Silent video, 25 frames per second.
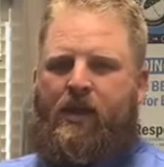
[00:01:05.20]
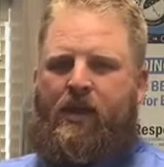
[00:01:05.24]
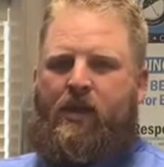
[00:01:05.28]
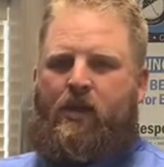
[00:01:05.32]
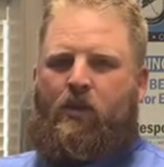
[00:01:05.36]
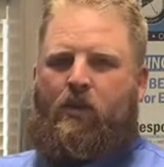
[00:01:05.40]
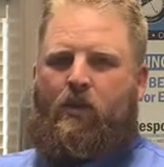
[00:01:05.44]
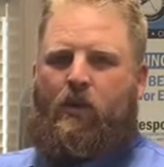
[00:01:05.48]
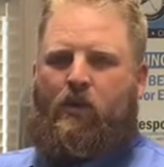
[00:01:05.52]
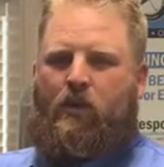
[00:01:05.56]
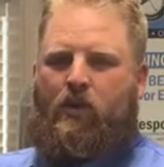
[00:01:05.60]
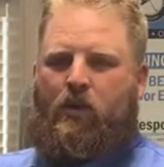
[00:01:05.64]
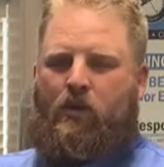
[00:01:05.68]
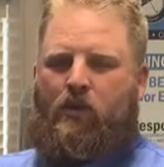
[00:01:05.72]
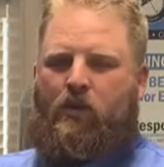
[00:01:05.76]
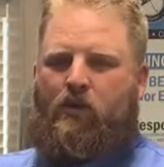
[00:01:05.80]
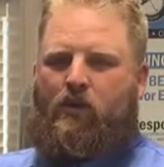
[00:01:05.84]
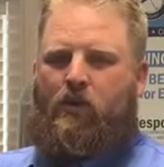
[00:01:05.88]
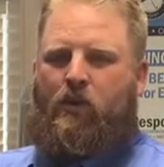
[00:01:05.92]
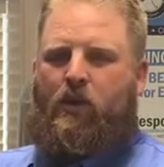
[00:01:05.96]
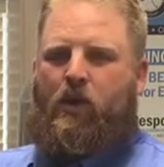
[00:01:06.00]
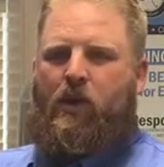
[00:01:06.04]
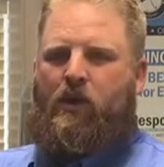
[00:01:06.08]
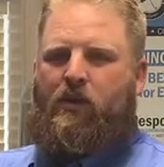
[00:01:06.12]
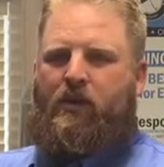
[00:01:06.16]
We'll go
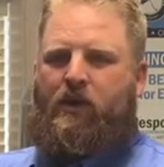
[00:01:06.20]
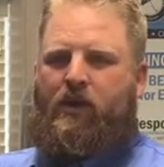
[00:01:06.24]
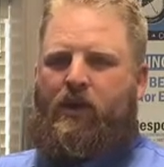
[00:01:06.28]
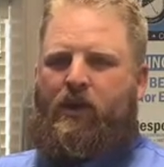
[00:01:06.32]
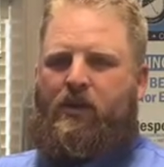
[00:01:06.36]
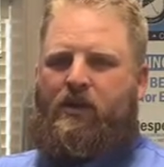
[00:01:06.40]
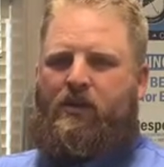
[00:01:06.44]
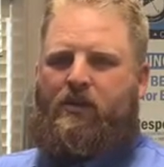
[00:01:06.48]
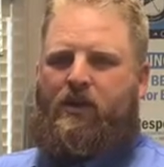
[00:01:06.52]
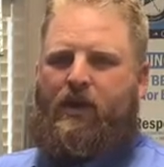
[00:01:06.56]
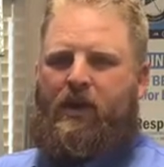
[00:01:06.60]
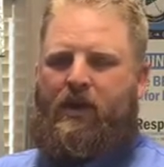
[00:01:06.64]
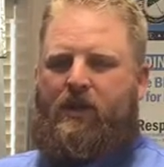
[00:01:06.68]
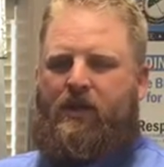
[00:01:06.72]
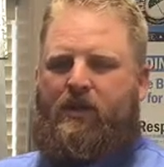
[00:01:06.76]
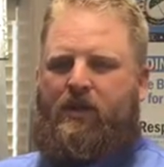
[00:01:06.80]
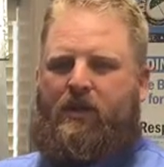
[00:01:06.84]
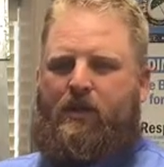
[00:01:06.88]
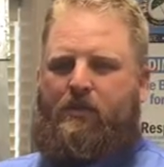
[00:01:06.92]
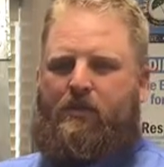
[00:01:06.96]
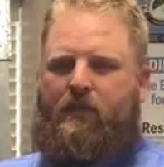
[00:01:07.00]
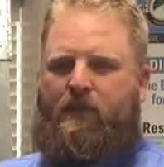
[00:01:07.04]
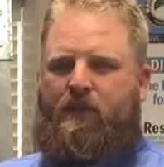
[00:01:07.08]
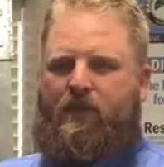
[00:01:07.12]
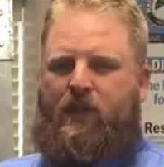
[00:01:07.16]
through all these in
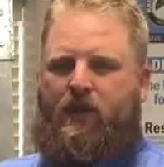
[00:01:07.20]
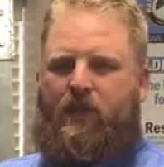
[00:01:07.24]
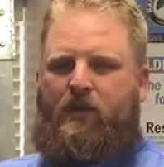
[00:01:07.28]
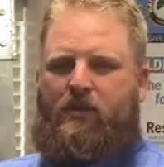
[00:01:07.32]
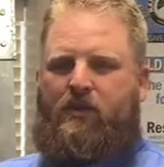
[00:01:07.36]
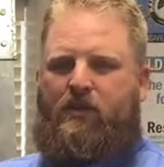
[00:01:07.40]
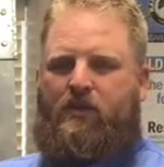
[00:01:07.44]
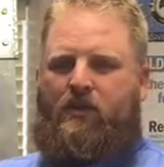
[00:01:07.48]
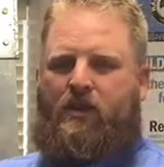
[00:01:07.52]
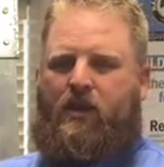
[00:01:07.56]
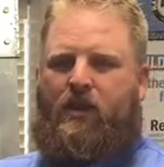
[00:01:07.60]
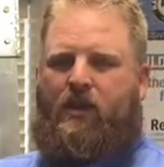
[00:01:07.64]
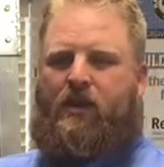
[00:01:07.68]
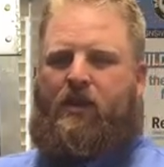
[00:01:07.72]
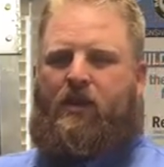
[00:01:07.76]
separate videos.